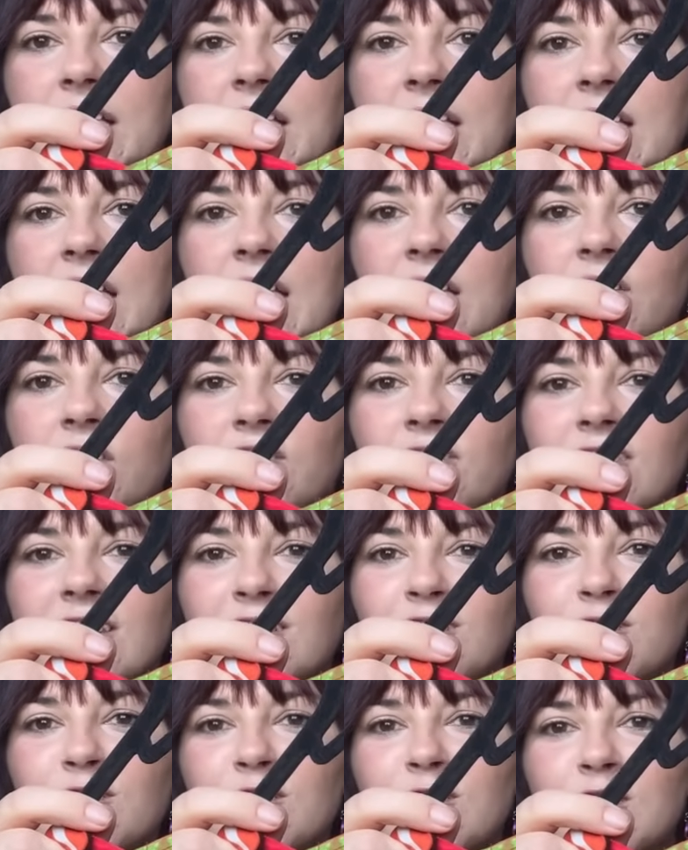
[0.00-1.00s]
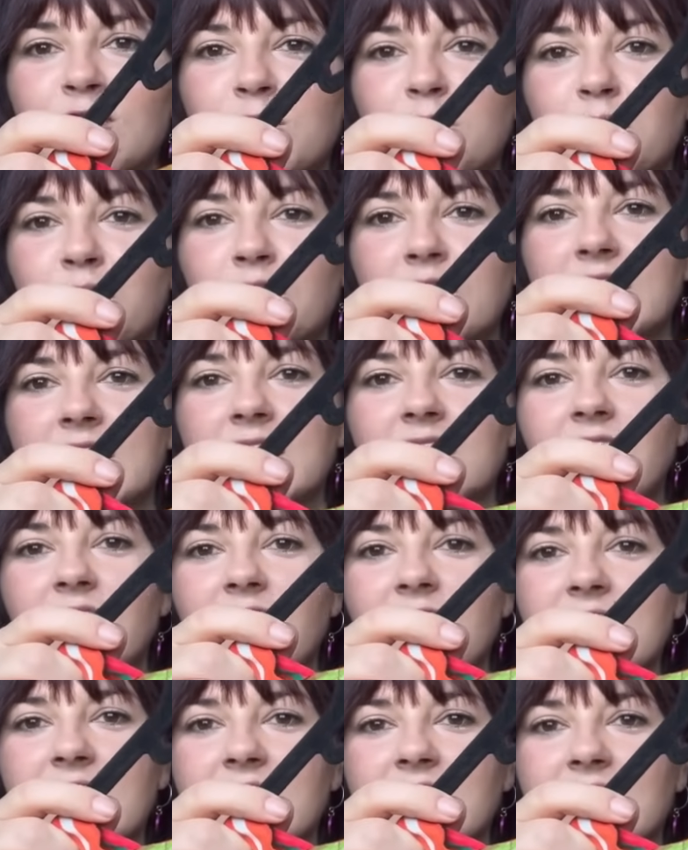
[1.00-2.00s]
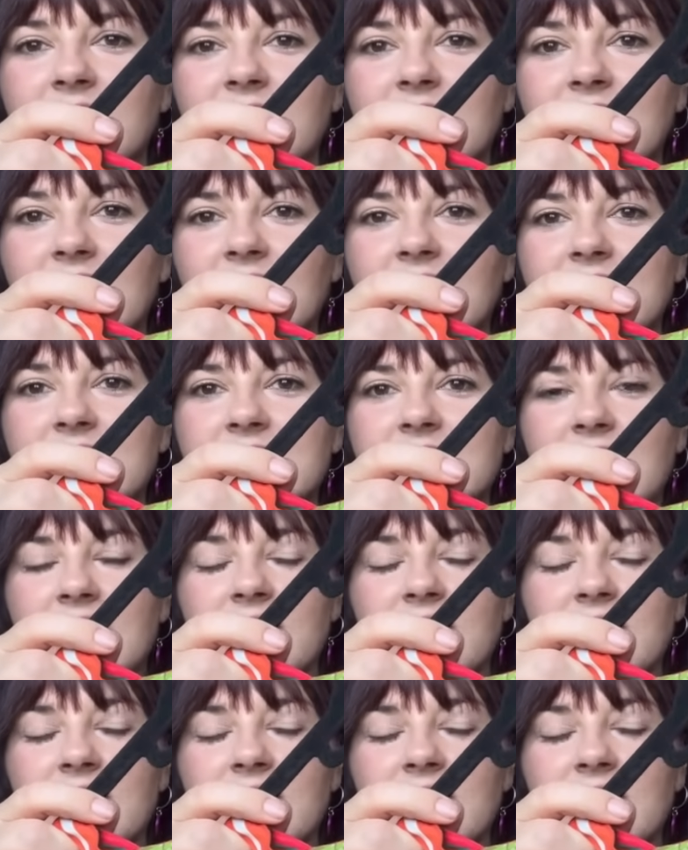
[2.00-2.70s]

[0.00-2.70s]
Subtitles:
in it that says "this is pretty nice" in it,